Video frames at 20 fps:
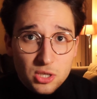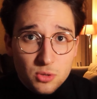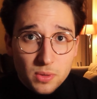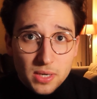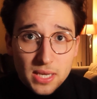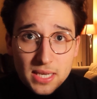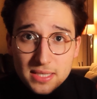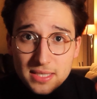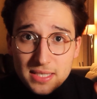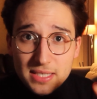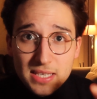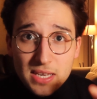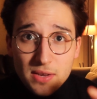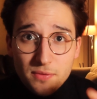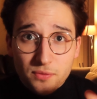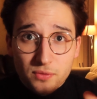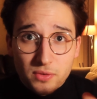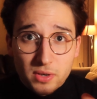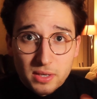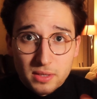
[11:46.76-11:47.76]
each one has
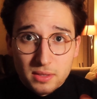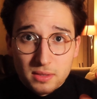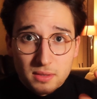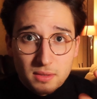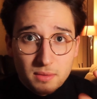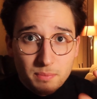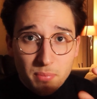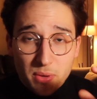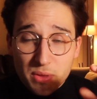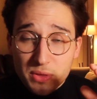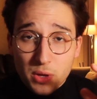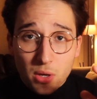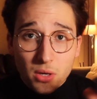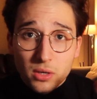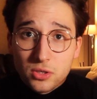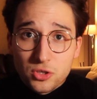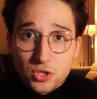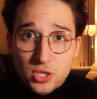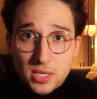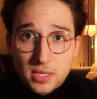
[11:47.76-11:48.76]
different
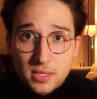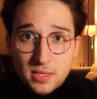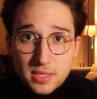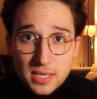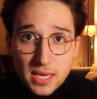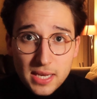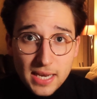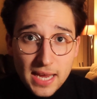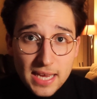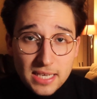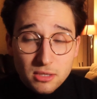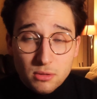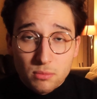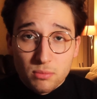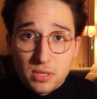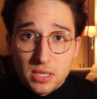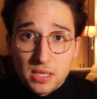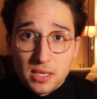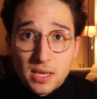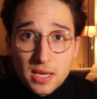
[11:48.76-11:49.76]
pathologies and has to
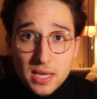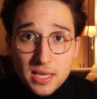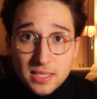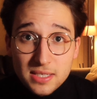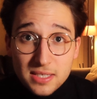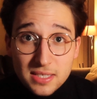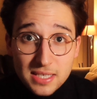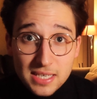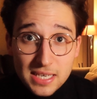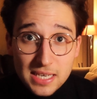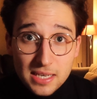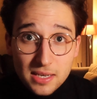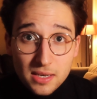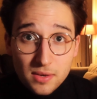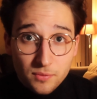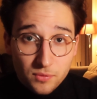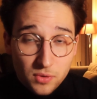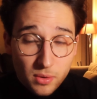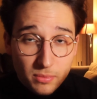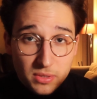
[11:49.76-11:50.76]
be seen
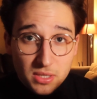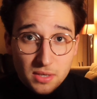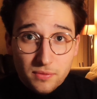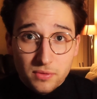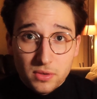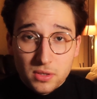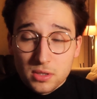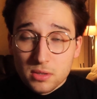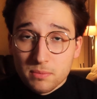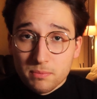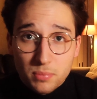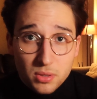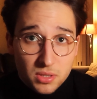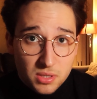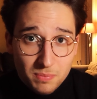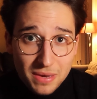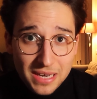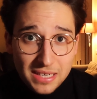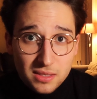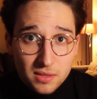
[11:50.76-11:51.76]
from a different
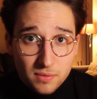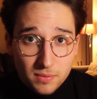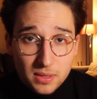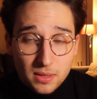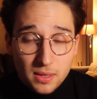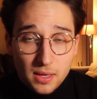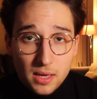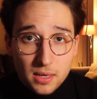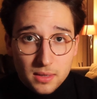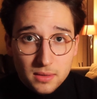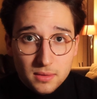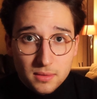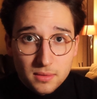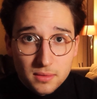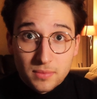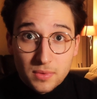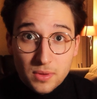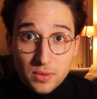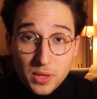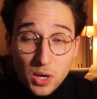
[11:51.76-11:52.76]
perspective in the end.
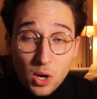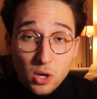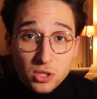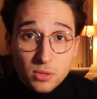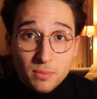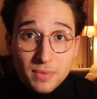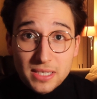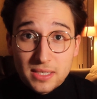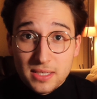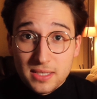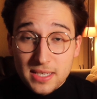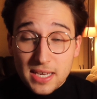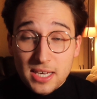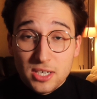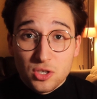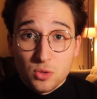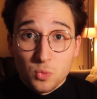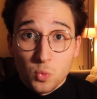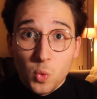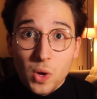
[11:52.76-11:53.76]
The
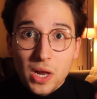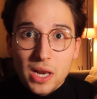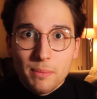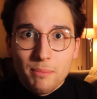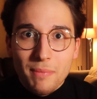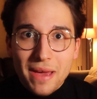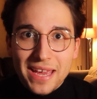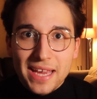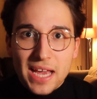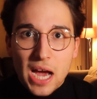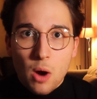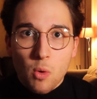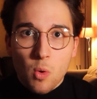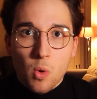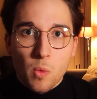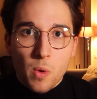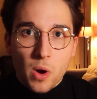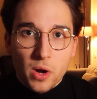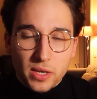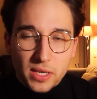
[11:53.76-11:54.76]
automatization will make our
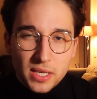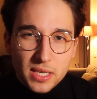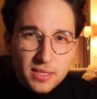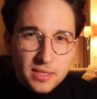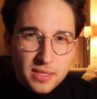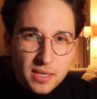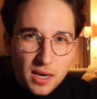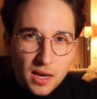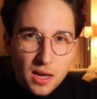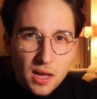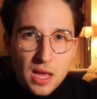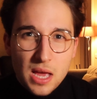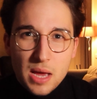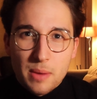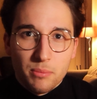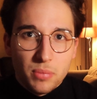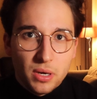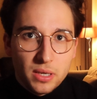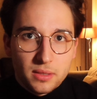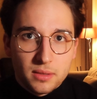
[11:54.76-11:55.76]
work easier,
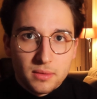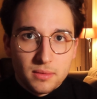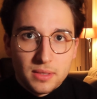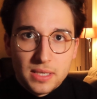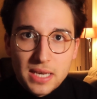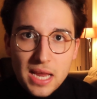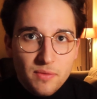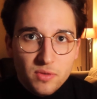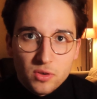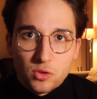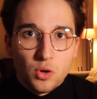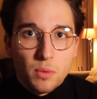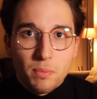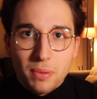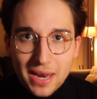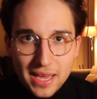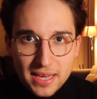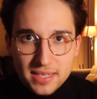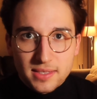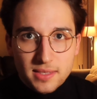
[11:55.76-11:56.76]
but never
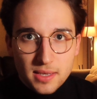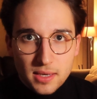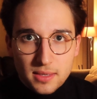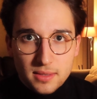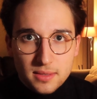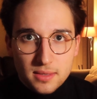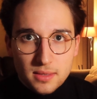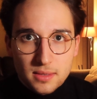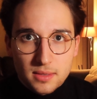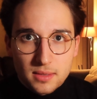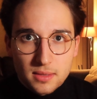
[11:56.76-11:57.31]
replace us.